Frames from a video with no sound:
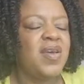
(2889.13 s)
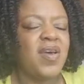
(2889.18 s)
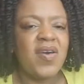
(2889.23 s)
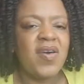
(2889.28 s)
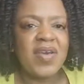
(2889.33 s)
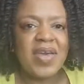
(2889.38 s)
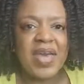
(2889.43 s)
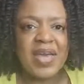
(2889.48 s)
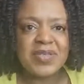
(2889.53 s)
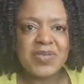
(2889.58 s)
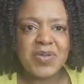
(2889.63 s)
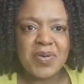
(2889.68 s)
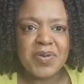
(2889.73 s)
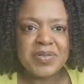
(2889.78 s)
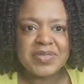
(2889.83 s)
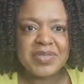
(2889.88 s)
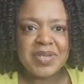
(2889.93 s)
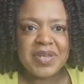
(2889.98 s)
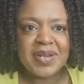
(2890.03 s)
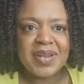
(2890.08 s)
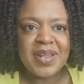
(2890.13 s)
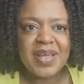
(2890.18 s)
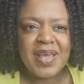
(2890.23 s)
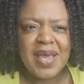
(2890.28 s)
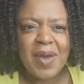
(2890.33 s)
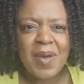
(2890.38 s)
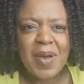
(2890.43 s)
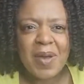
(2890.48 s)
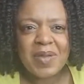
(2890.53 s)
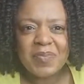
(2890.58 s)
Okay, so hold on.
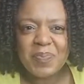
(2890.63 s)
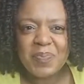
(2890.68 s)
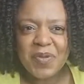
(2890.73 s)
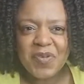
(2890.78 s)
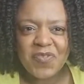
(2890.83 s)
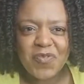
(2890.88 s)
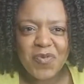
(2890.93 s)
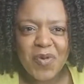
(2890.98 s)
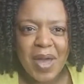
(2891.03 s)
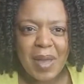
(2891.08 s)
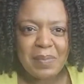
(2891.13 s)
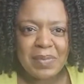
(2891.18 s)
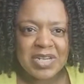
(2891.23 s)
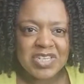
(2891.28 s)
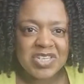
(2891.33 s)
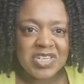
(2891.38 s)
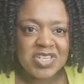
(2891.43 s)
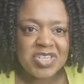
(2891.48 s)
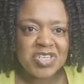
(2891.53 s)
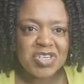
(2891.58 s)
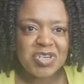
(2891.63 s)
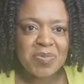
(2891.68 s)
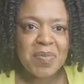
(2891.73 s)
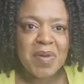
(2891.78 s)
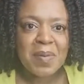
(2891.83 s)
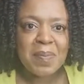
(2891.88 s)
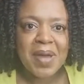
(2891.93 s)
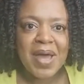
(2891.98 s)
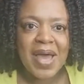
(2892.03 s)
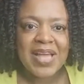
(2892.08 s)
Before I mentioned
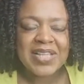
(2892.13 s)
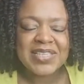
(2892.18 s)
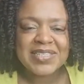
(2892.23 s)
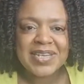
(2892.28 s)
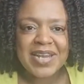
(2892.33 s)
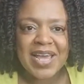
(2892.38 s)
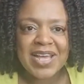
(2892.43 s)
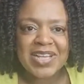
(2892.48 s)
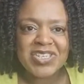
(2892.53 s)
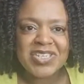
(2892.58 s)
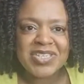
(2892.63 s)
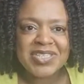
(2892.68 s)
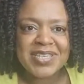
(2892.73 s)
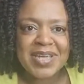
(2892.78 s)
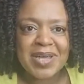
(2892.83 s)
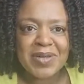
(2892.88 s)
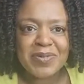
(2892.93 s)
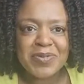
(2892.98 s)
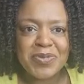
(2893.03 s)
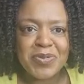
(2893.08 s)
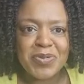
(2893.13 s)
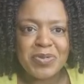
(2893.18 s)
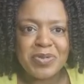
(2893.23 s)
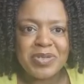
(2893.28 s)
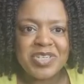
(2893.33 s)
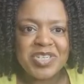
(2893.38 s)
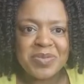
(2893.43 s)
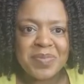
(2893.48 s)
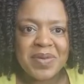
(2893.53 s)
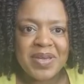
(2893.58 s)
Chuma, but I didn't actually tell you who
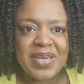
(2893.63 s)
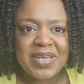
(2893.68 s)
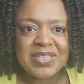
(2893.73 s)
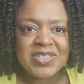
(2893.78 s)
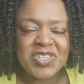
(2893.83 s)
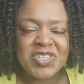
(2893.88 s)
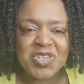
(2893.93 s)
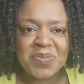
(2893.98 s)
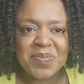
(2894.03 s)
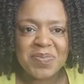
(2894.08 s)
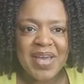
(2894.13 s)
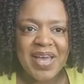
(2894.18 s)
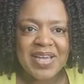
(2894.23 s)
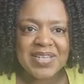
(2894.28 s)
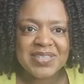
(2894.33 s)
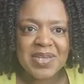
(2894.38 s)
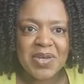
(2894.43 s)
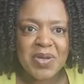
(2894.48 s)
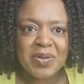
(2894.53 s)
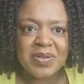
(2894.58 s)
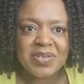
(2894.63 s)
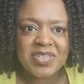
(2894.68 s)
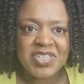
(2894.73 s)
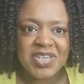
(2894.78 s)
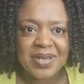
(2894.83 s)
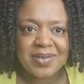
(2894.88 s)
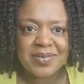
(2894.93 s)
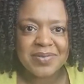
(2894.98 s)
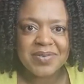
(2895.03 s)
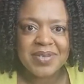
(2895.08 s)
Chuma is. Chuma has her own
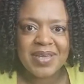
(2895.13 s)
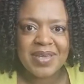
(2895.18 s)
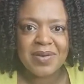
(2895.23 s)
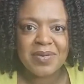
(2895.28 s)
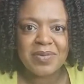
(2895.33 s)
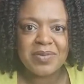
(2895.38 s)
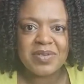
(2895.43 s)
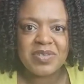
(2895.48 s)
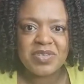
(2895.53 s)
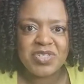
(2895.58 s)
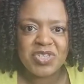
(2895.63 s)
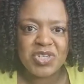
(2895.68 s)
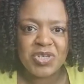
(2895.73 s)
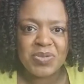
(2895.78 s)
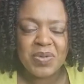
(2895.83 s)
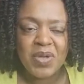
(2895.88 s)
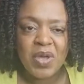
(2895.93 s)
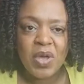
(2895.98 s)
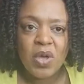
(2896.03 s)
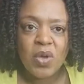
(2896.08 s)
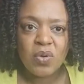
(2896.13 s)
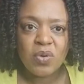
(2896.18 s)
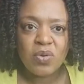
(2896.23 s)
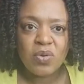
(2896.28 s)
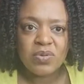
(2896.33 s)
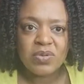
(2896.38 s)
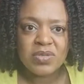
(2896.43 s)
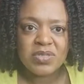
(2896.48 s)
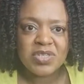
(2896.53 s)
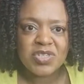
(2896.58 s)
channel here on YouTube
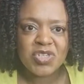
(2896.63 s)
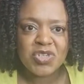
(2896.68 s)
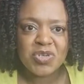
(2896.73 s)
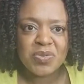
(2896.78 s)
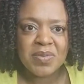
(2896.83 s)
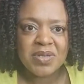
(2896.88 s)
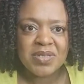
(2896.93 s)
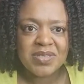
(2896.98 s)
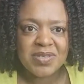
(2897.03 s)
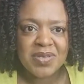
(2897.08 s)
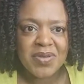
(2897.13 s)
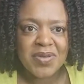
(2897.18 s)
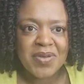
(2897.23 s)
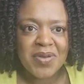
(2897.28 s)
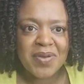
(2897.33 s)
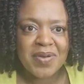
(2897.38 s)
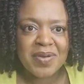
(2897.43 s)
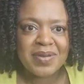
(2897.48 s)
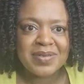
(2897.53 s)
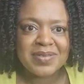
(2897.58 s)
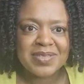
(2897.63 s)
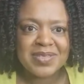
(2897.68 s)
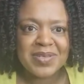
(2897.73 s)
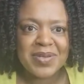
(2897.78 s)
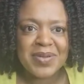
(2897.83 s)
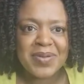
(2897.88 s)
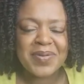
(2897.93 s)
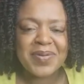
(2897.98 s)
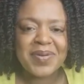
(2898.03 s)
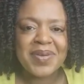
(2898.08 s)
called Chuma Soko.
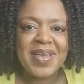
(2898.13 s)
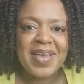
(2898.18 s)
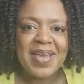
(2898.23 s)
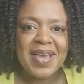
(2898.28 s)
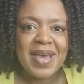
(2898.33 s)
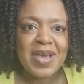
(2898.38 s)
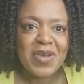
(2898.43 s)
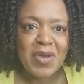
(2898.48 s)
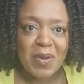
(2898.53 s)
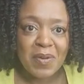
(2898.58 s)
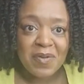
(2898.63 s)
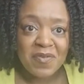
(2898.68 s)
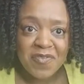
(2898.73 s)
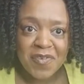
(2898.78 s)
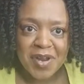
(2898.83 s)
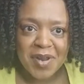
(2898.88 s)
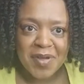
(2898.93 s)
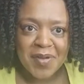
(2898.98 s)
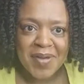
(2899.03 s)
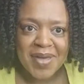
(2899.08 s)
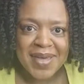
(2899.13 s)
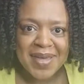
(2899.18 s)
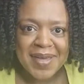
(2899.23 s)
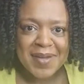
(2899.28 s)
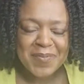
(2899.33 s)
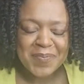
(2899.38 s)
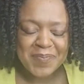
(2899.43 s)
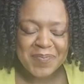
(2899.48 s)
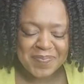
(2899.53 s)
So go and follow her.